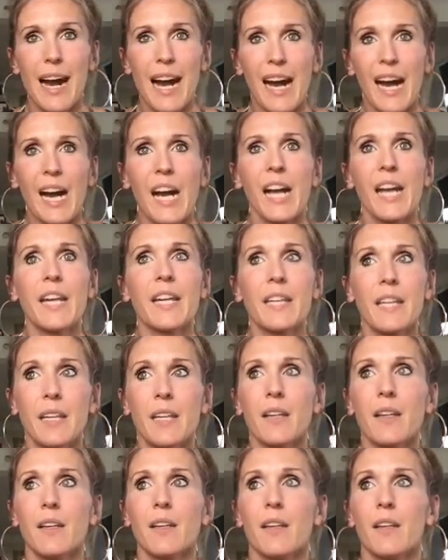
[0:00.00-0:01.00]
I
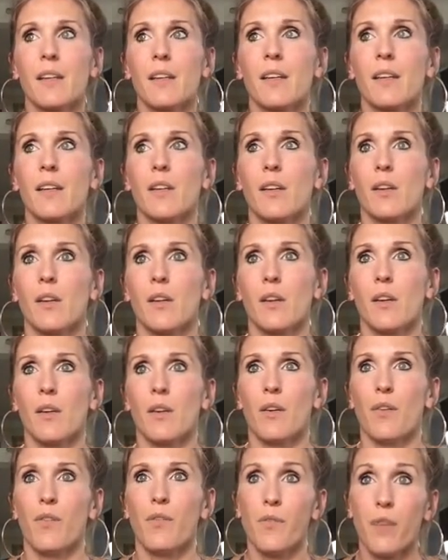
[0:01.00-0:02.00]
needed
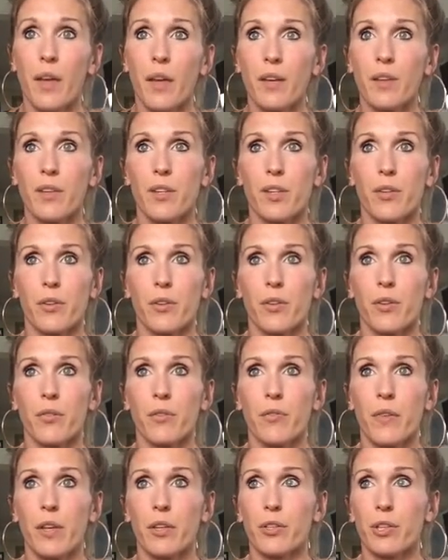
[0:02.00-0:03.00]

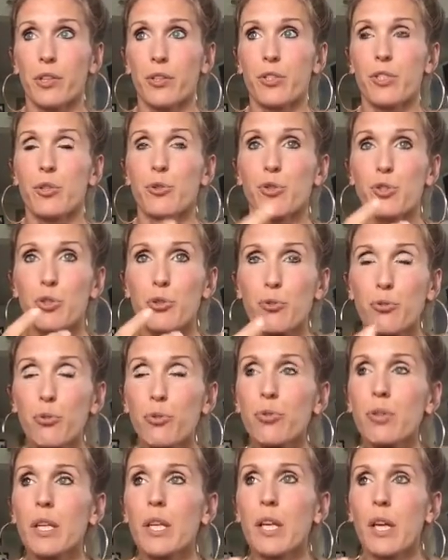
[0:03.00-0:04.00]
failure to
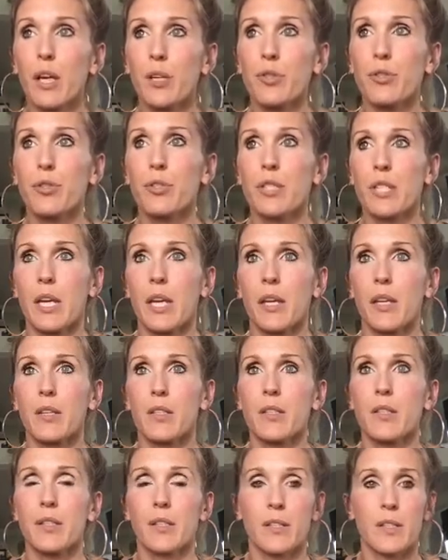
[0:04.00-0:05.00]
truly
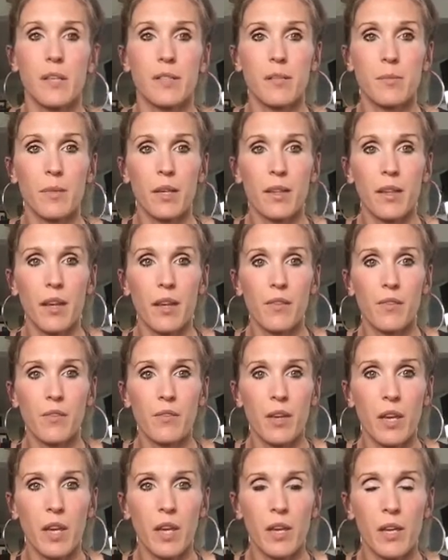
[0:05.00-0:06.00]
understand success in my
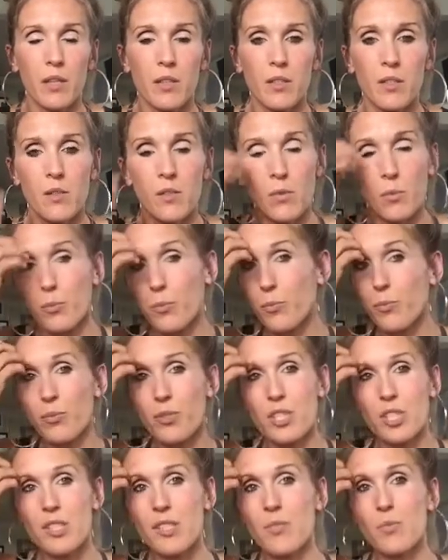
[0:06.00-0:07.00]
life. And
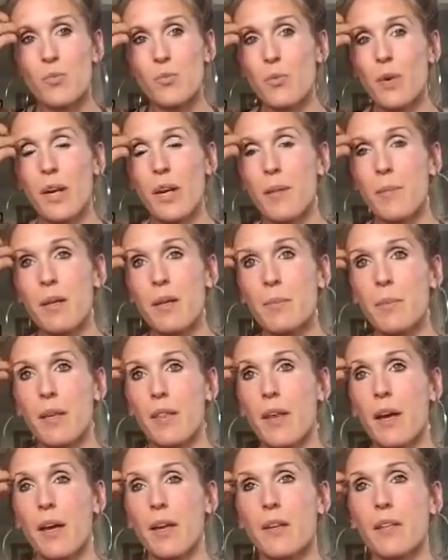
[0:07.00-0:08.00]
just what I mean
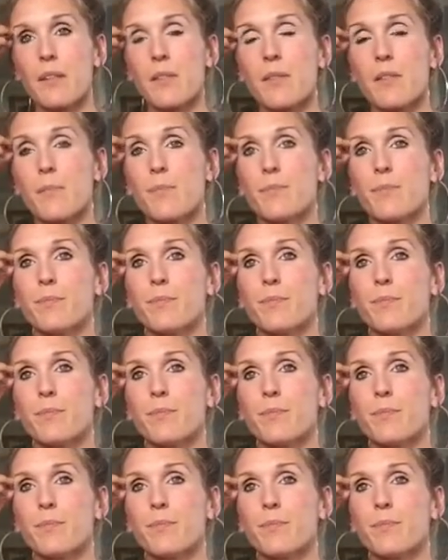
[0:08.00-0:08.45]
by that is,